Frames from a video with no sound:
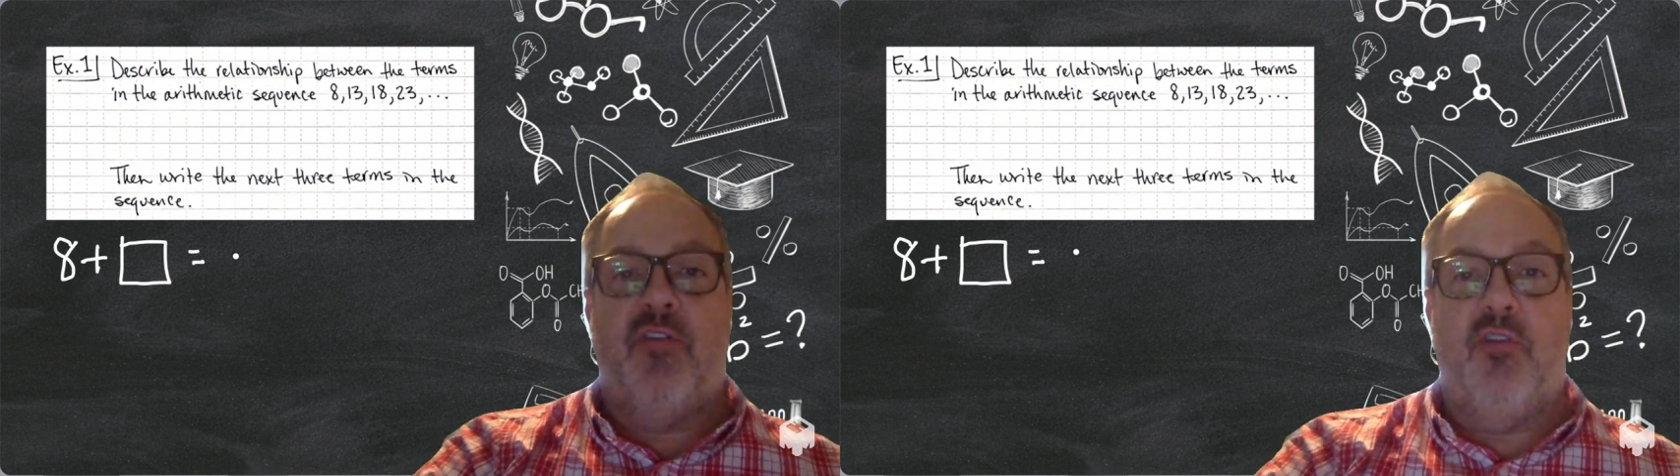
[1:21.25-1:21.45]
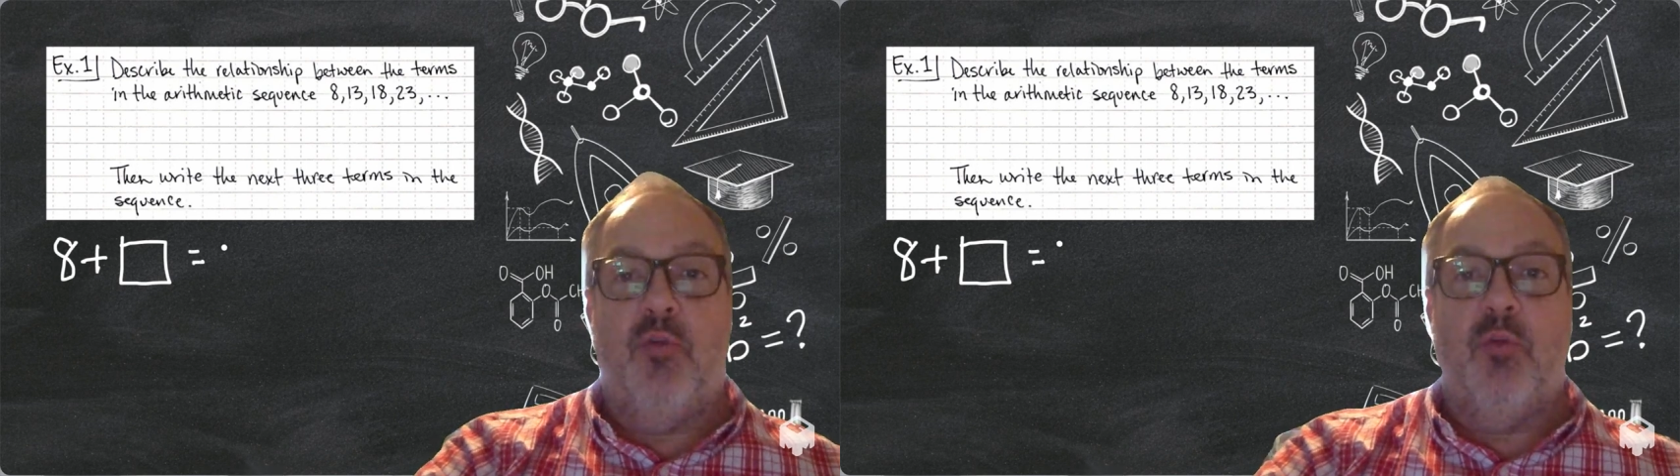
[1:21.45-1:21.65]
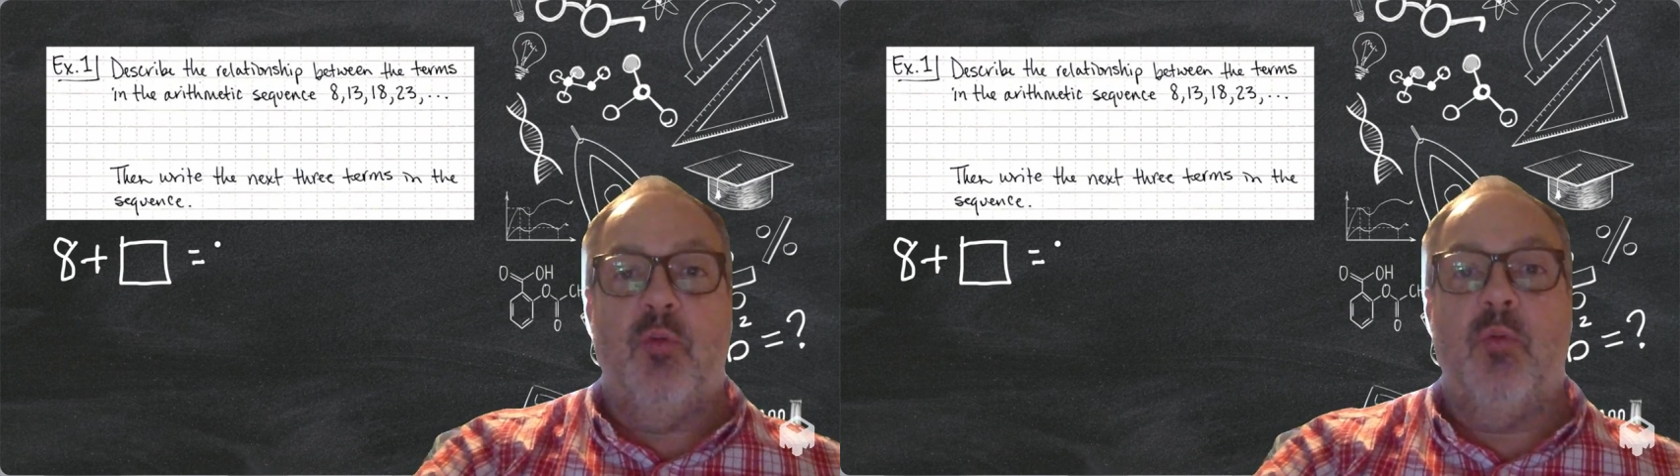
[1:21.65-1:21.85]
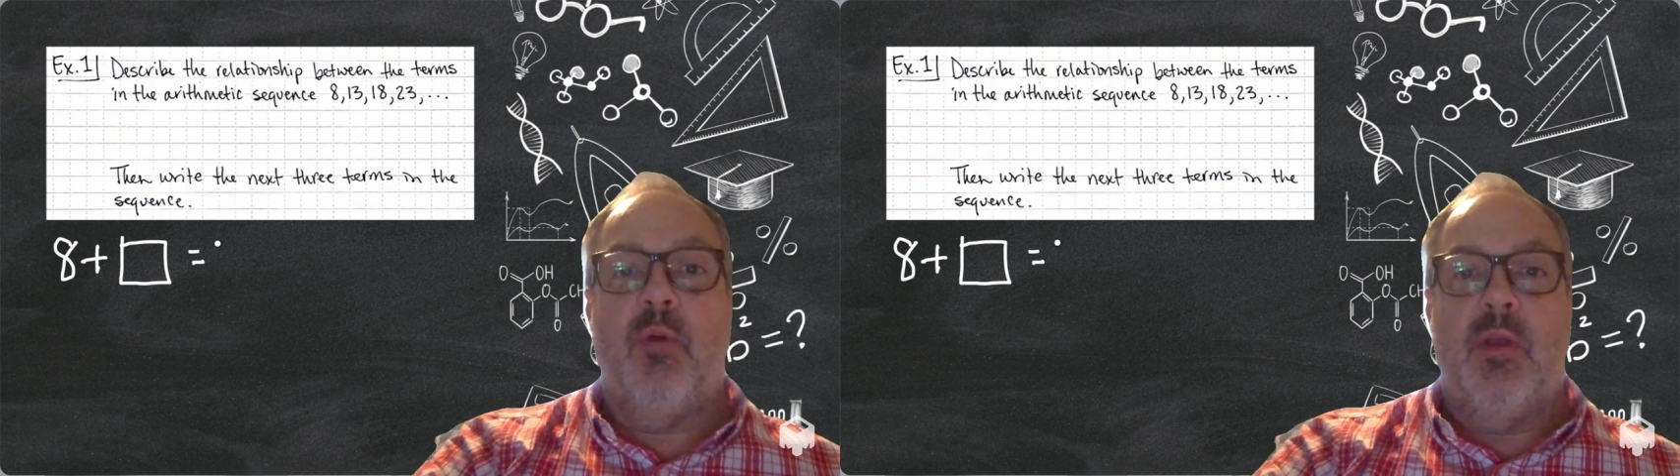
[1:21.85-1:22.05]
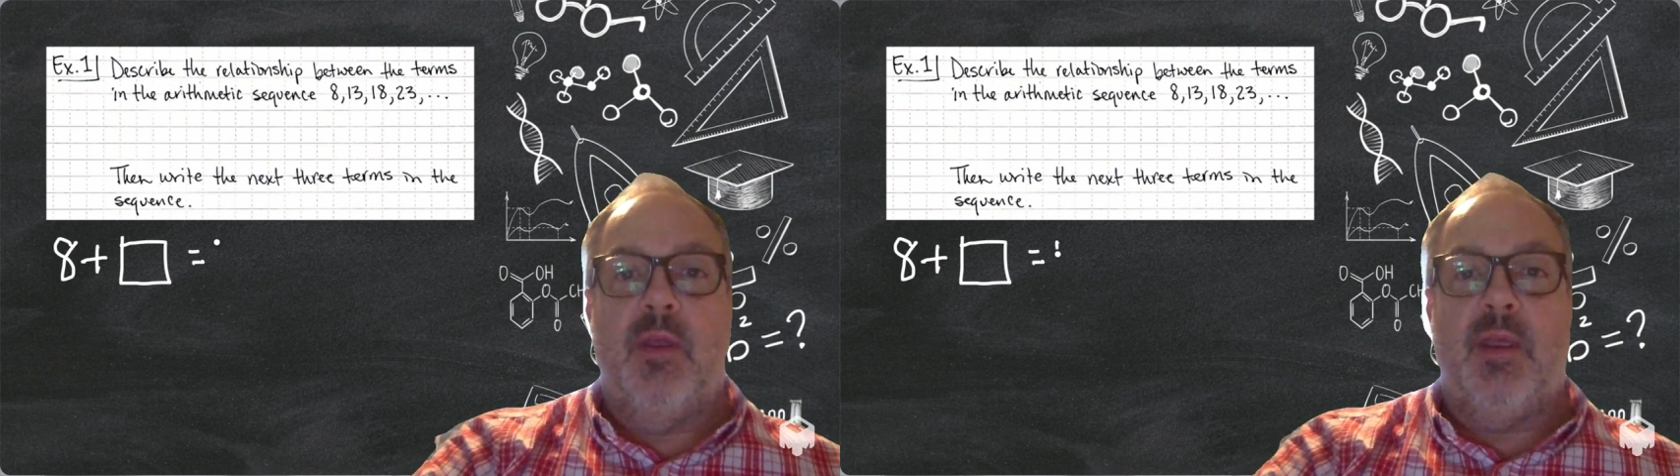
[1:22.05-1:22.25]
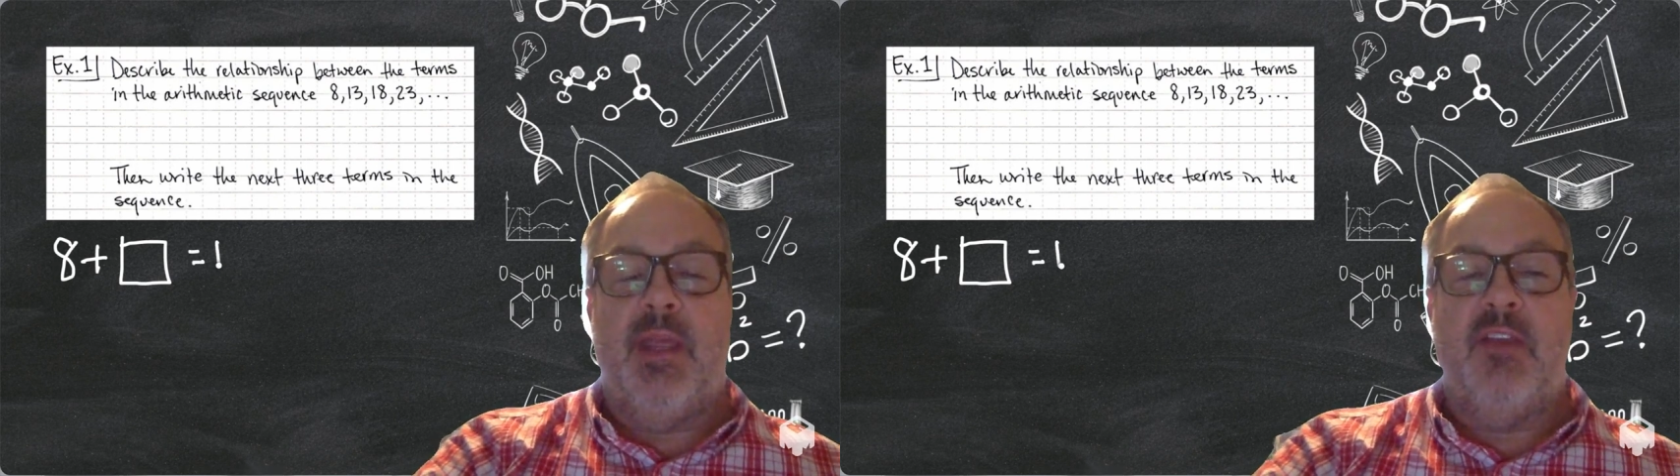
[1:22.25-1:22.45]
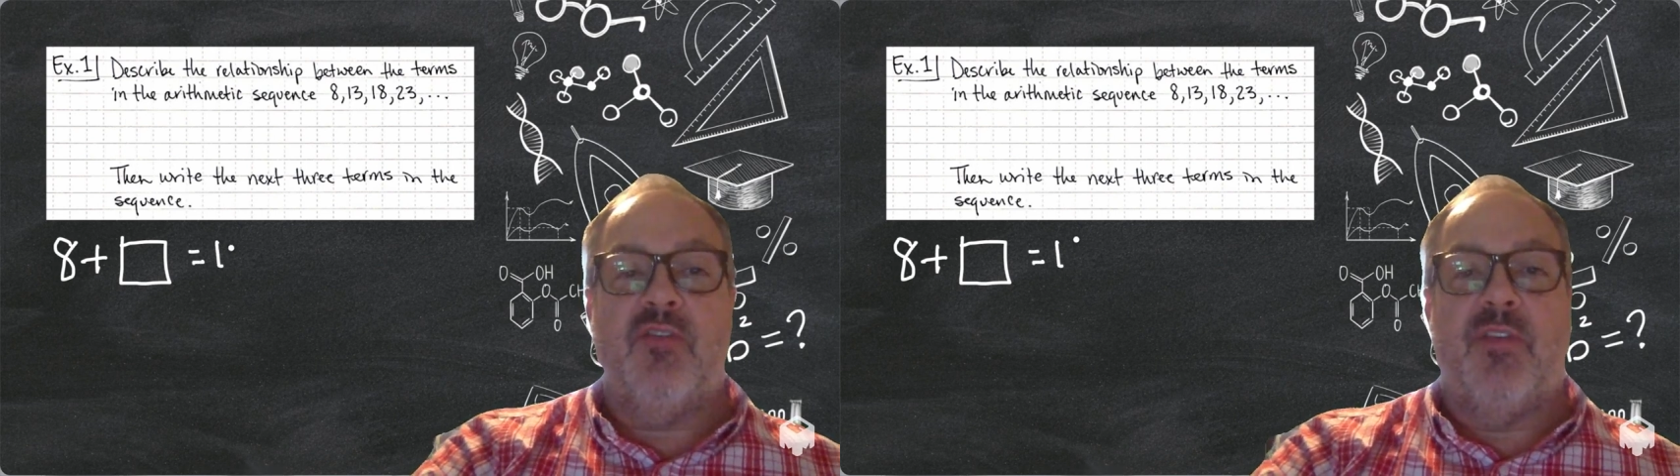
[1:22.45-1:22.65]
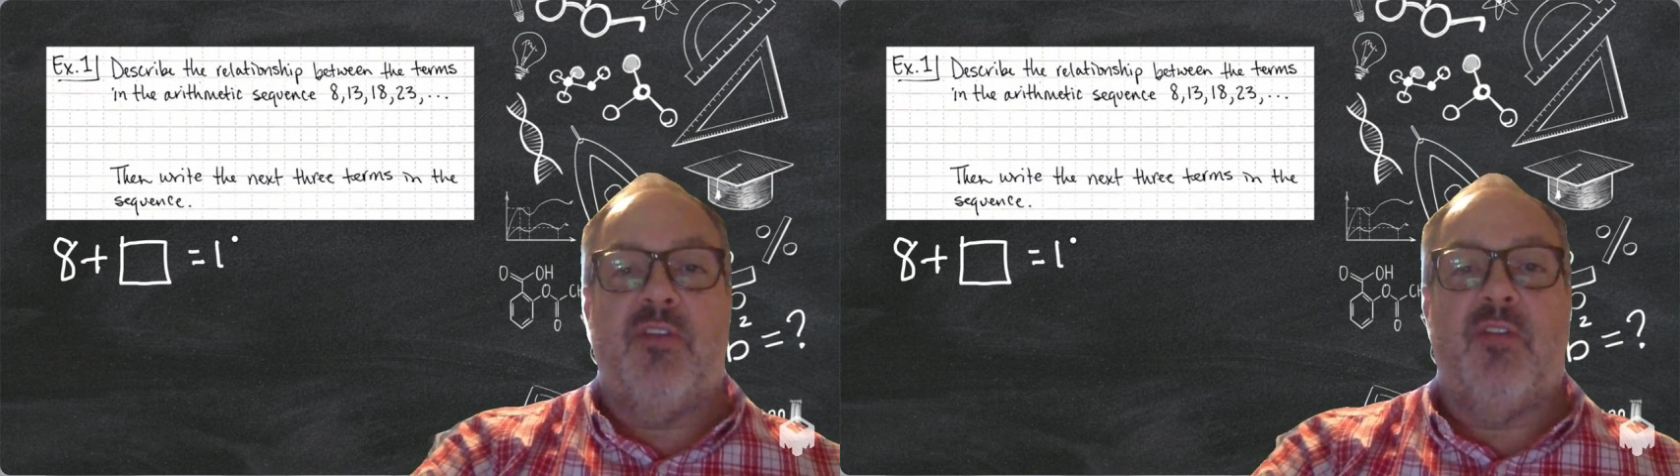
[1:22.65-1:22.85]
to
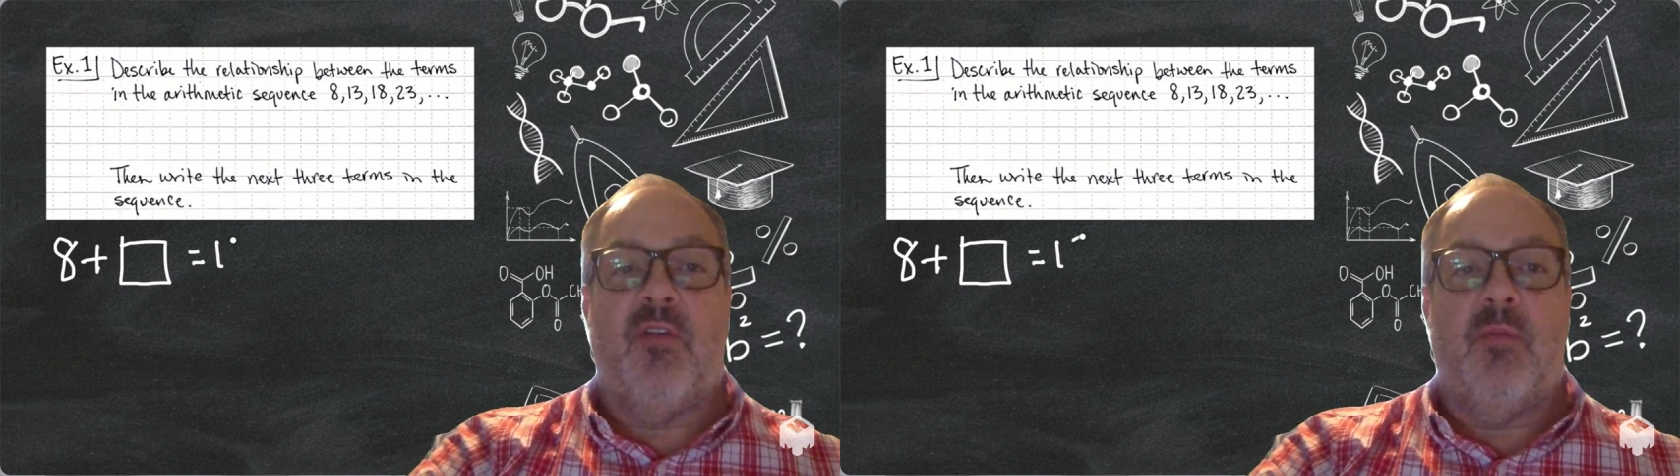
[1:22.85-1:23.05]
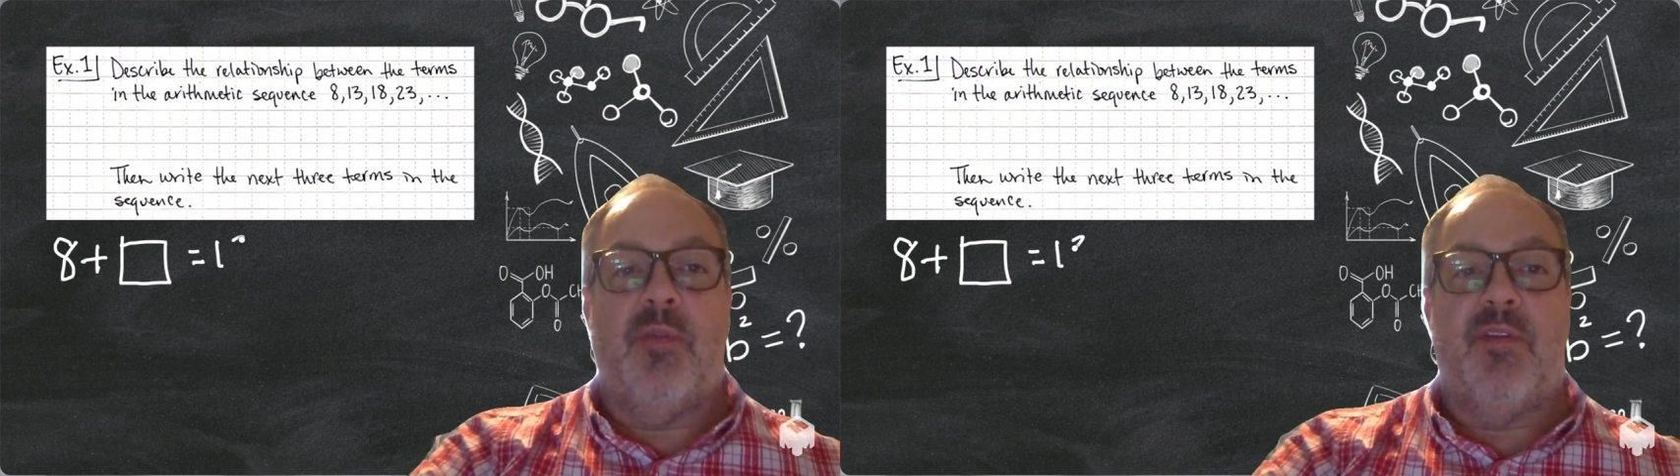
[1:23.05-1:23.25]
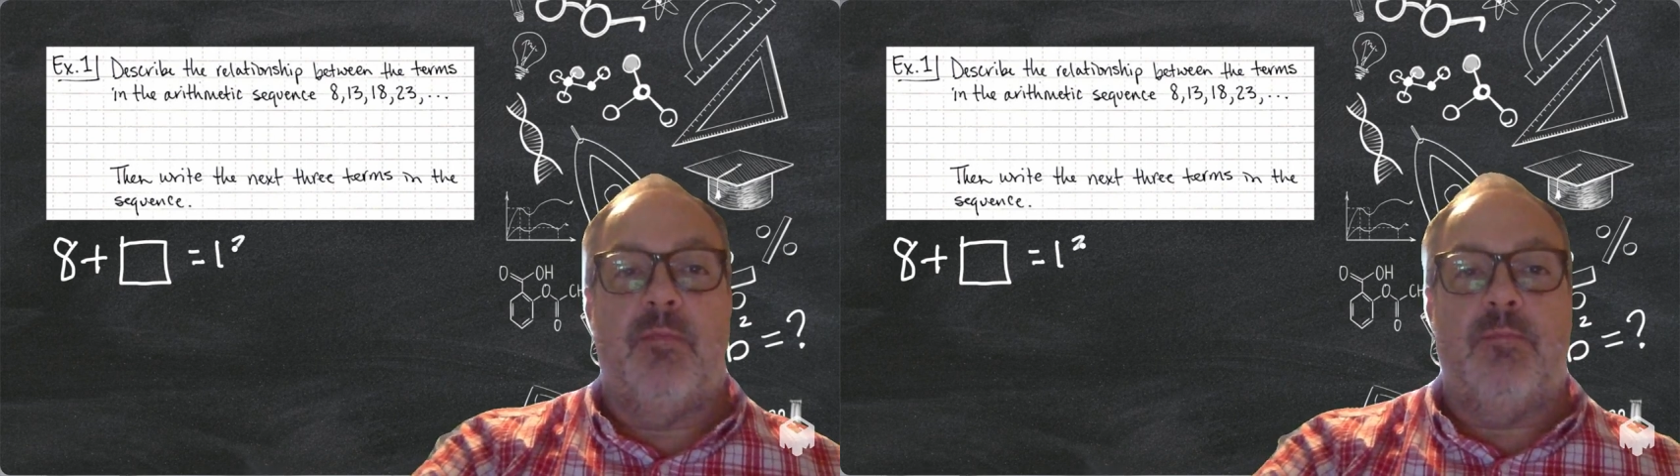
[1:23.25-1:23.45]
each of the terms.